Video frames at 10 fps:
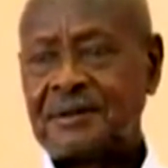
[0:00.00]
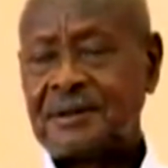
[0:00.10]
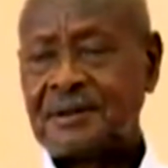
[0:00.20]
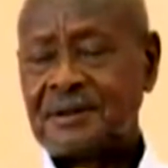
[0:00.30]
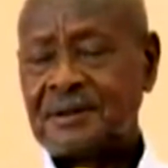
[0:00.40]

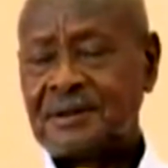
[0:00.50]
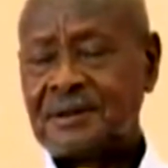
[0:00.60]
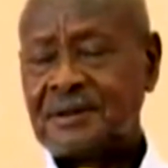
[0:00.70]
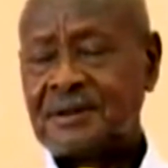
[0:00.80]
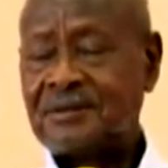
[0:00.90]
It, it,
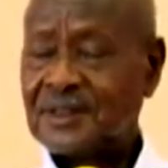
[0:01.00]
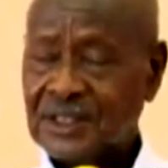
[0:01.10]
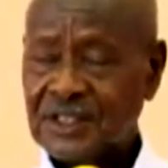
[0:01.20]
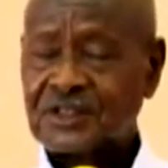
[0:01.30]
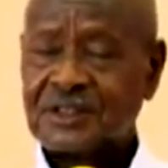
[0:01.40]
it,
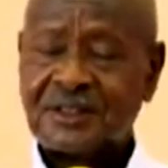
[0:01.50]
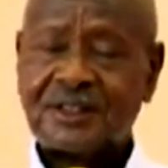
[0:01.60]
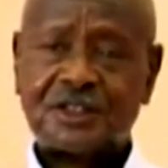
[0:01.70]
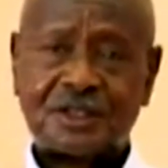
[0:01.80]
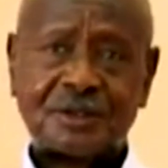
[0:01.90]
nevertheless,
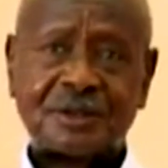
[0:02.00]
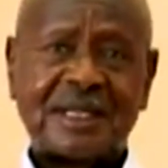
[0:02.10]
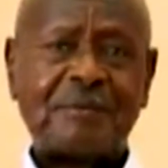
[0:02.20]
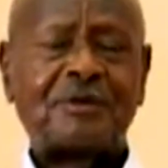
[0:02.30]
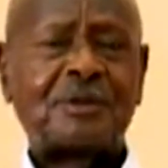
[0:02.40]
they still,
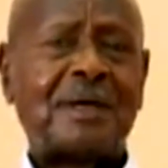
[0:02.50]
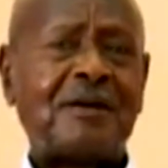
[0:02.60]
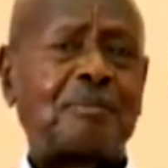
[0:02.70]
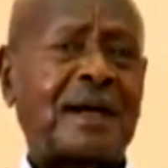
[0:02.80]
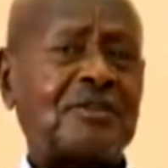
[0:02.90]
some of them
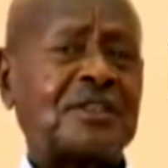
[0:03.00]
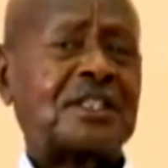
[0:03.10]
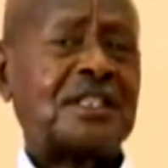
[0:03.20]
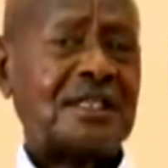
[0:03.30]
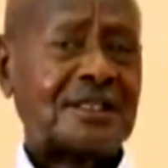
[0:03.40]
have
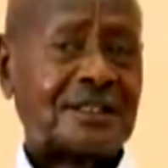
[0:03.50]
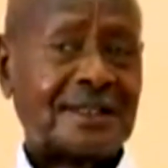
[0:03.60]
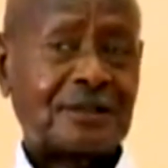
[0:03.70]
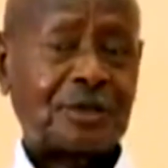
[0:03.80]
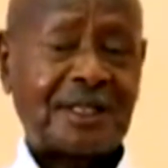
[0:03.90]
private clinics.
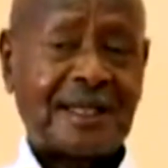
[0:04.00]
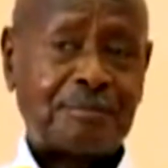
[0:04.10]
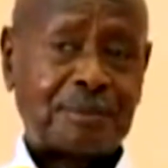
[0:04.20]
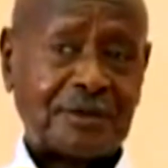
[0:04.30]
That's why they have